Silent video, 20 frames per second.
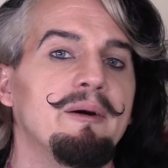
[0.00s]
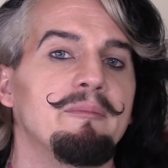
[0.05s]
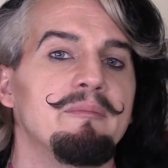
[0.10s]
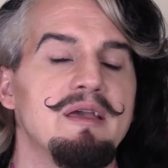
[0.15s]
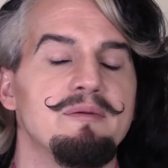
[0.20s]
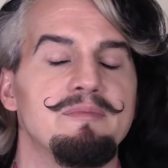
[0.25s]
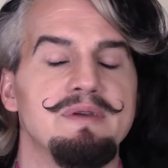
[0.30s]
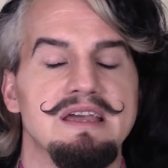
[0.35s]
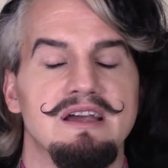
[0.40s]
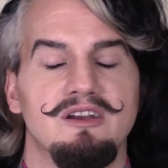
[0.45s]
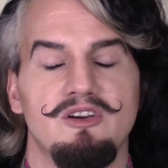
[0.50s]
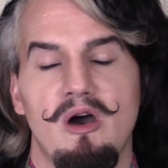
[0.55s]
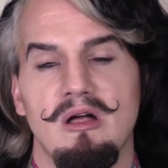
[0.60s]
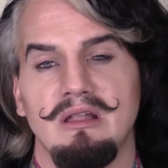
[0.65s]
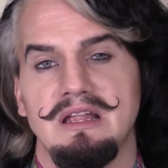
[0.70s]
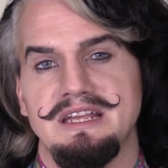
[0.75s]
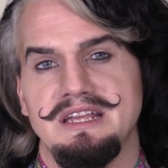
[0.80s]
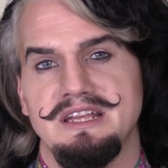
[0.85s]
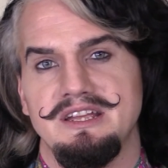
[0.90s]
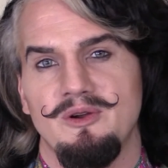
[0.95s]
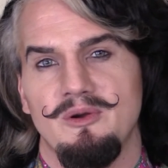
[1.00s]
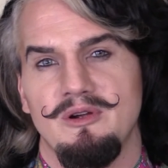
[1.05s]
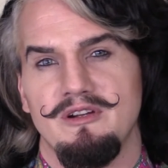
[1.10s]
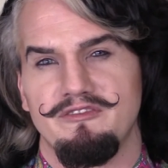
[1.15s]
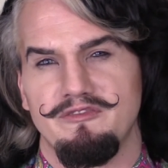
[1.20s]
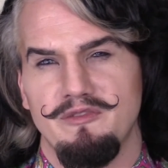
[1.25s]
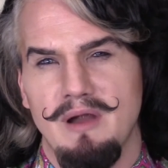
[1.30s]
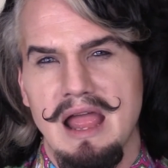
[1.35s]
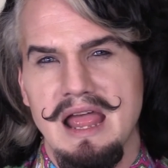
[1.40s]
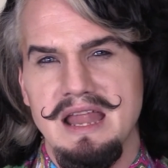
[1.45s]
maybe a colleague or a
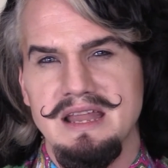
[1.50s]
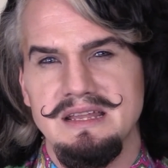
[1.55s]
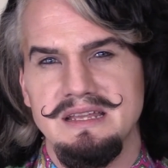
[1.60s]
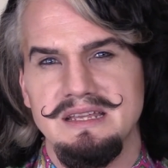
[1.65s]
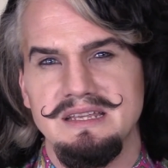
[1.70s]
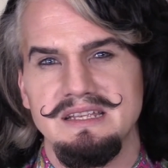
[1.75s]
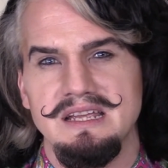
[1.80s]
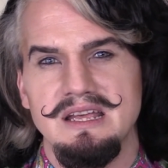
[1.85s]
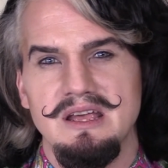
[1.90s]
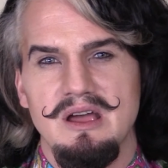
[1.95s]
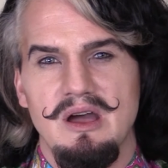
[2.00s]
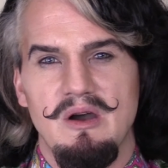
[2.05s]
friend